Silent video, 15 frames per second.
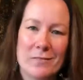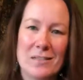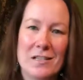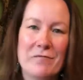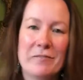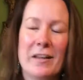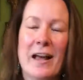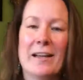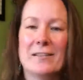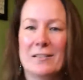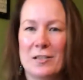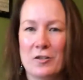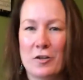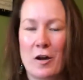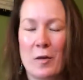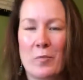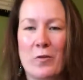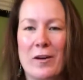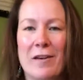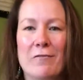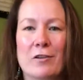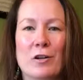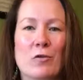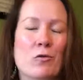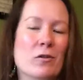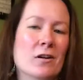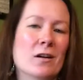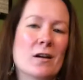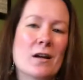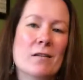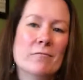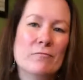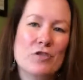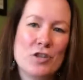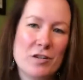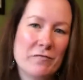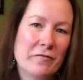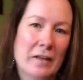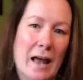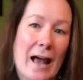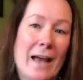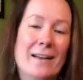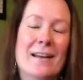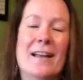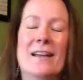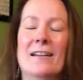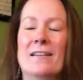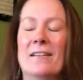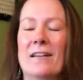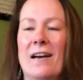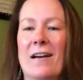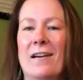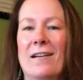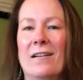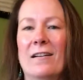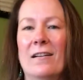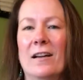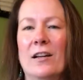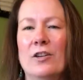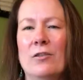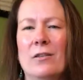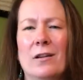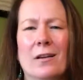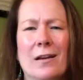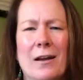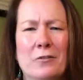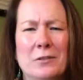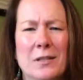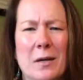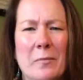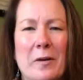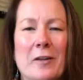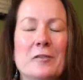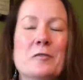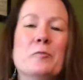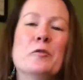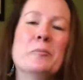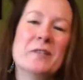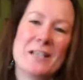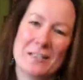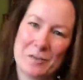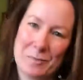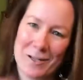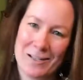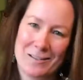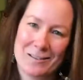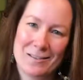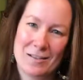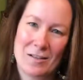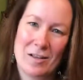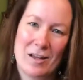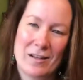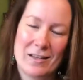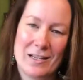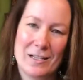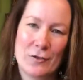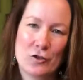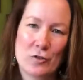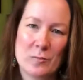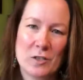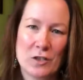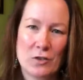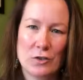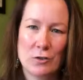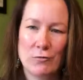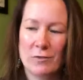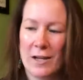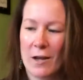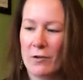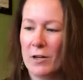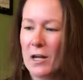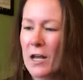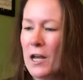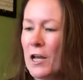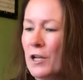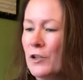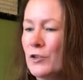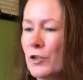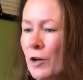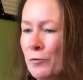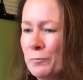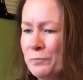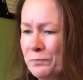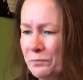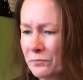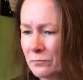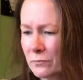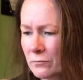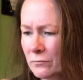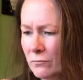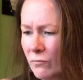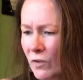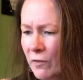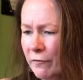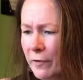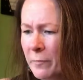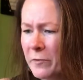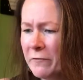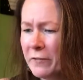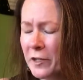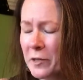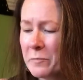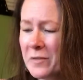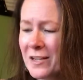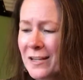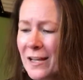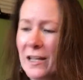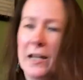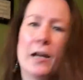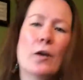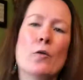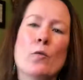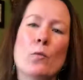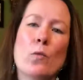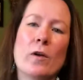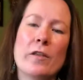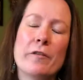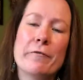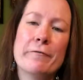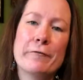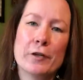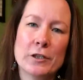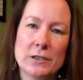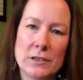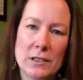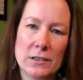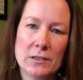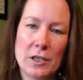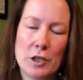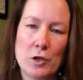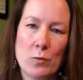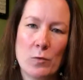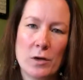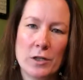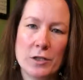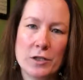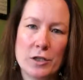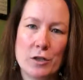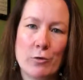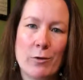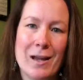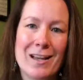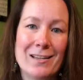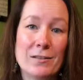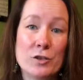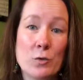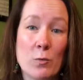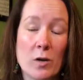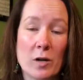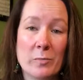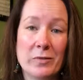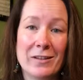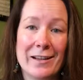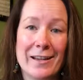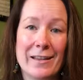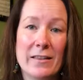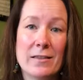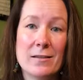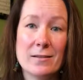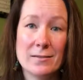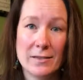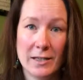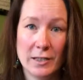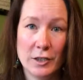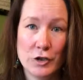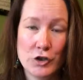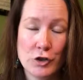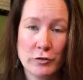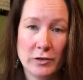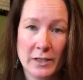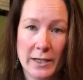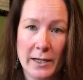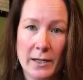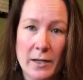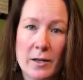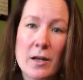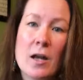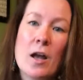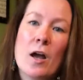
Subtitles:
D flat, C sharp, whatever, or G flat, and you think, how is that possible? But that's because a lot of the instruments tune down. So from the very beginning, one of the first things that you want to do is you want to play the signature lick.